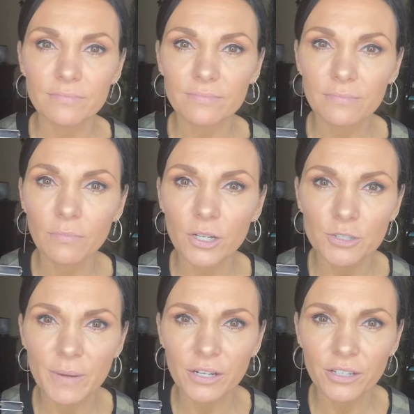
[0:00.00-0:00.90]
Much
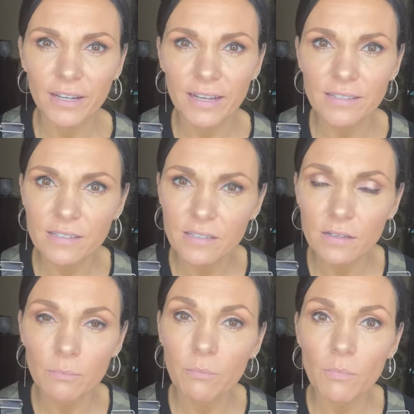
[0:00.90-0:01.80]
better, you guys.
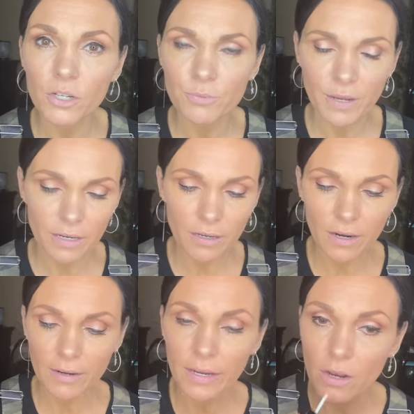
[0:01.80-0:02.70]
Much better. All
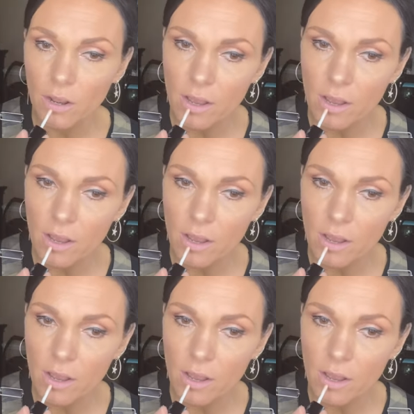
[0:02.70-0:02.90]
right.